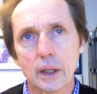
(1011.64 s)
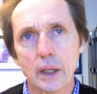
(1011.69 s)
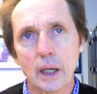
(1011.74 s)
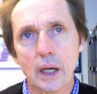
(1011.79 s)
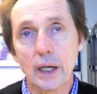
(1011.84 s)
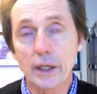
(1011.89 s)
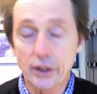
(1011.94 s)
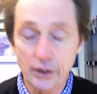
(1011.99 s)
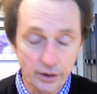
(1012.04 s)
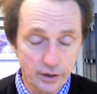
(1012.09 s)

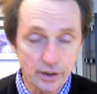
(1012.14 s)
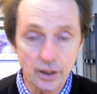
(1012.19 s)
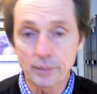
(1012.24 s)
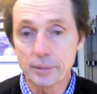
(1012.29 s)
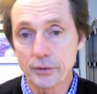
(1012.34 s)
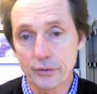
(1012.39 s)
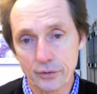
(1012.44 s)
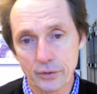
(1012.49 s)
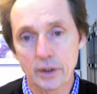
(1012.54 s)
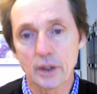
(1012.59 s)
I could get
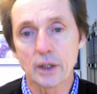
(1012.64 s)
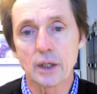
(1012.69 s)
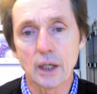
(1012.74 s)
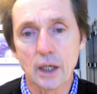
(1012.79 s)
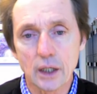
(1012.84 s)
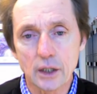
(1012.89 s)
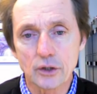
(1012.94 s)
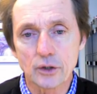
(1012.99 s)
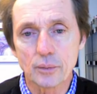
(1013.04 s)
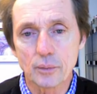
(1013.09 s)
up at three
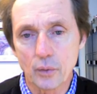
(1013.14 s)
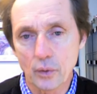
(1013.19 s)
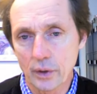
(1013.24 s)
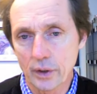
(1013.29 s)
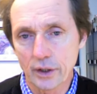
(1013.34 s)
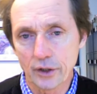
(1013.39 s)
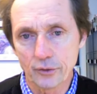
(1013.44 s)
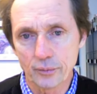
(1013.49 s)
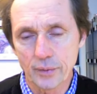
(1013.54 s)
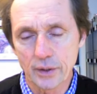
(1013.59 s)
o'clock in the
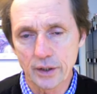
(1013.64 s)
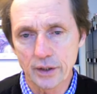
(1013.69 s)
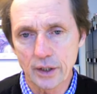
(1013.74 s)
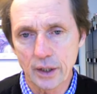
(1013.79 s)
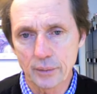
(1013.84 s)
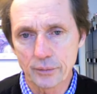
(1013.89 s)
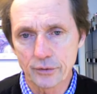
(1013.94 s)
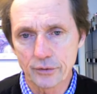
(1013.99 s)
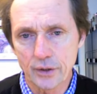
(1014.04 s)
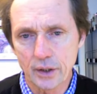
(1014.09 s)
morning as many
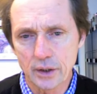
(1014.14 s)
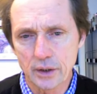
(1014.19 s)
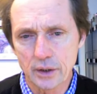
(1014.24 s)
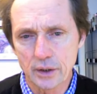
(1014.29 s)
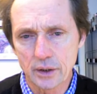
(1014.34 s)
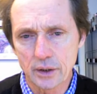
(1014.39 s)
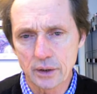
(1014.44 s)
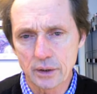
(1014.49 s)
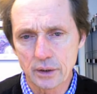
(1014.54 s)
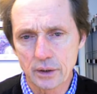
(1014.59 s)
times as I
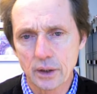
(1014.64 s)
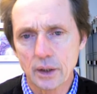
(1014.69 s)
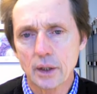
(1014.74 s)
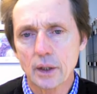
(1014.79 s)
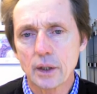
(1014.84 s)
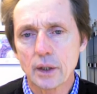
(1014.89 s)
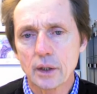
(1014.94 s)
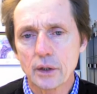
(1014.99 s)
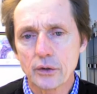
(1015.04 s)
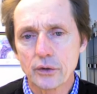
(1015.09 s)
did
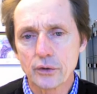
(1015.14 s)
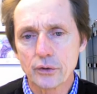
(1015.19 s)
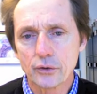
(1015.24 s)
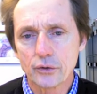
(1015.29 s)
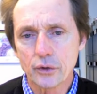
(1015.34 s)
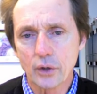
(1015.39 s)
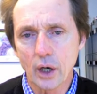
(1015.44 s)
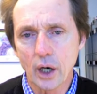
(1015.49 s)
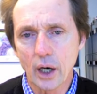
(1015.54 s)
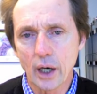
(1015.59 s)
to
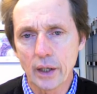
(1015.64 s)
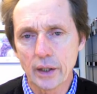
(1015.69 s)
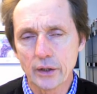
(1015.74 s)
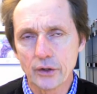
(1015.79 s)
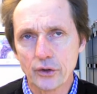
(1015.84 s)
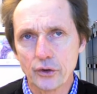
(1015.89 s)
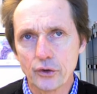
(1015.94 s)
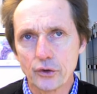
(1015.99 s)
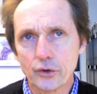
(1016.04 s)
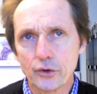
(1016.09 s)
try
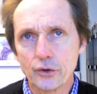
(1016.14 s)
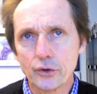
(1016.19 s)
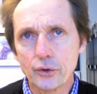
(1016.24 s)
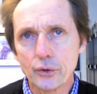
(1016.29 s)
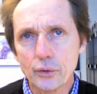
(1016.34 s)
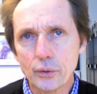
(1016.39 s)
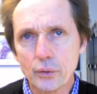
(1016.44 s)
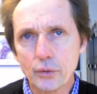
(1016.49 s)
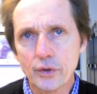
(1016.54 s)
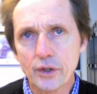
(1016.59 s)
and
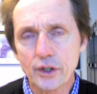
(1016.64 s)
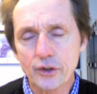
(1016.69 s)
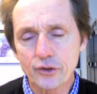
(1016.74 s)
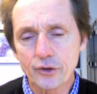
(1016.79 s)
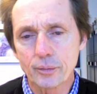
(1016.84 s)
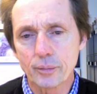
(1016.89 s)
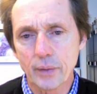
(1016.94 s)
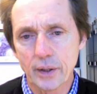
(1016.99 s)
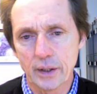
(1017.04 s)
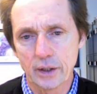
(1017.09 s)
do
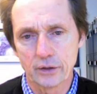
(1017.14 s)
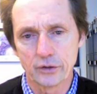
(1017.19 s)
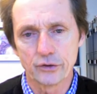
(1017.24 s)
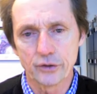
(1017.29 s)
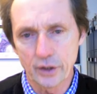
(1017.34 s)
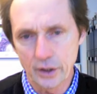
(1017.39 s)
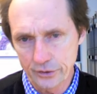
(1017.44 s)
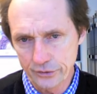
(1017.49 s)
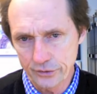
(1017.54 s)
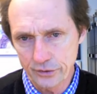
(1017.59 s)
this man
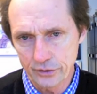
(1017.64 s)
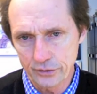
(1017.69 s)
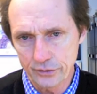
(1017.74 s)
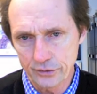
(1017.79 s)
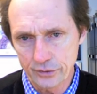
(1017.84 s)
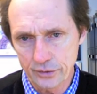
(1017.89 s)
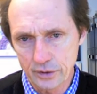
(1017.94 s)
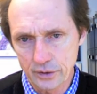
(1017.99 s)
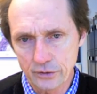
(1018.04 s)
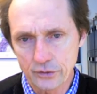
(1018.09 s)

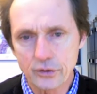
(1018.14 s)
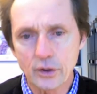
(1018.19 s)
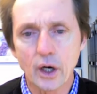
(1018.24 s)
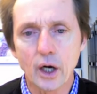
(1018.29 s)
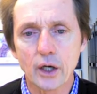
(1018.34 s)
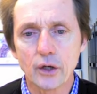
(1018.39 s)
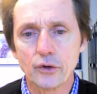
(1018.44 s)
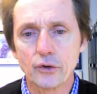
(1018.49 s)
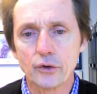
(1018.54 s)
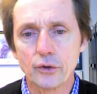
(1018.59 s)
justice and
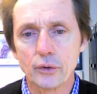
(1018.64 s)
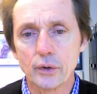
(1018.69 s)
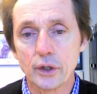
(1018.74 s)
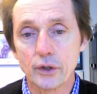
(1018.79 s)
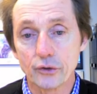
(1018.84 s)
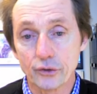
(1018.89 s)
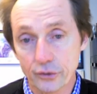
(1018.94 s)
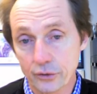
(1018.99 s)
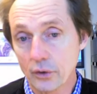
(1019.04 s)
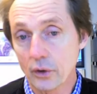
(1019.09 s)
try and do
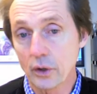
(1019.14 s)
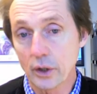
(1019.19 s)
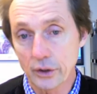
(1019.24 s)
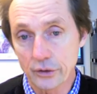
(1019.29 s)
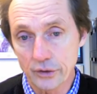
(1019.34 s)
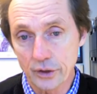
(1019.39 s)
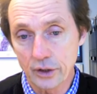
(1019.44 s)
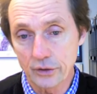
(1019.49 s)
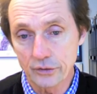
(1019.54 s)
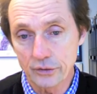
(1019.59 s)
his story
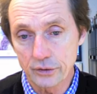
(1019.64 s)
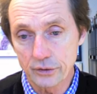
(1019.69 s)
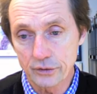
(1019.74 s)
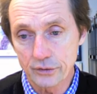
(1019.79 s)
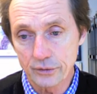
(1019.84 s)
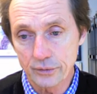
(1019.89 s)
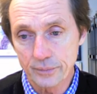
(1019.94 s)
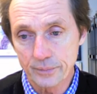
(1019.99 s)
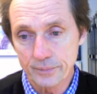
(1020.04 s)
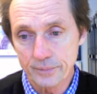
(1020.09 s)
justice.